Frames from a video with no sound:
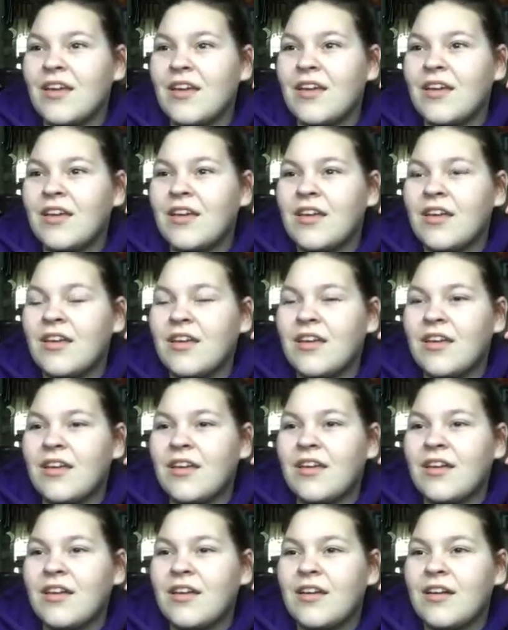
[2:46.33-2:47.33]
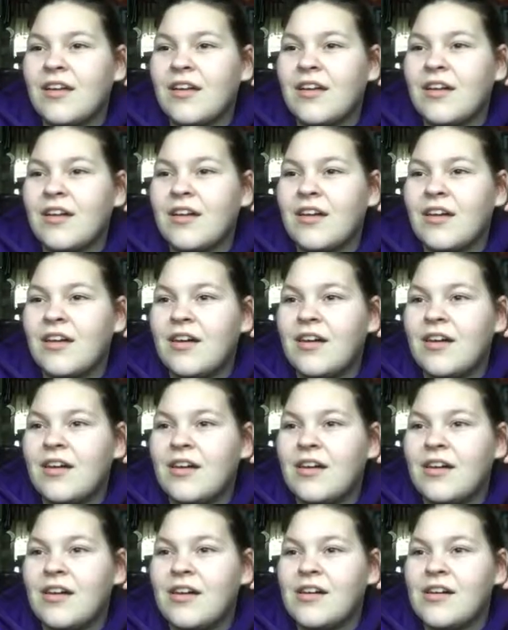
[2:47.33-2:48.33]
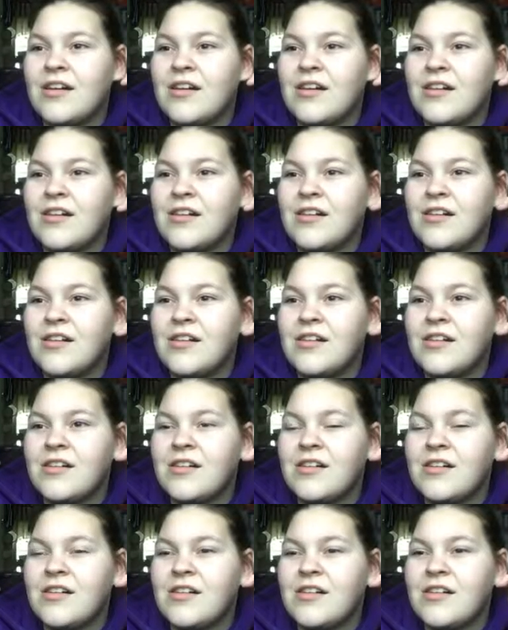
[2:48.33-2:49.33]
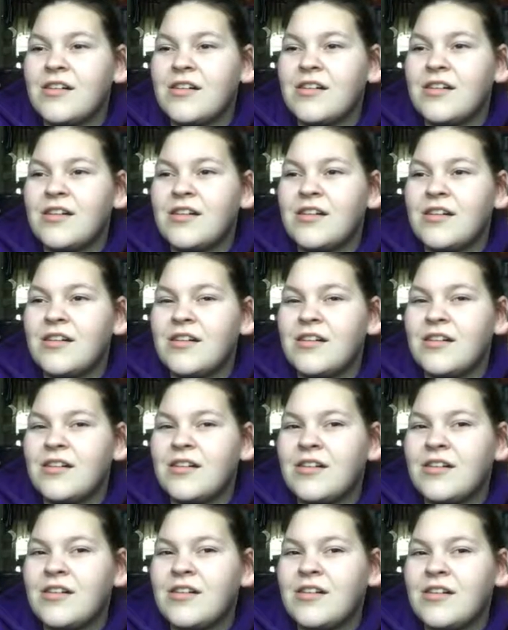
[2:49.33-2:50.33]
(silence)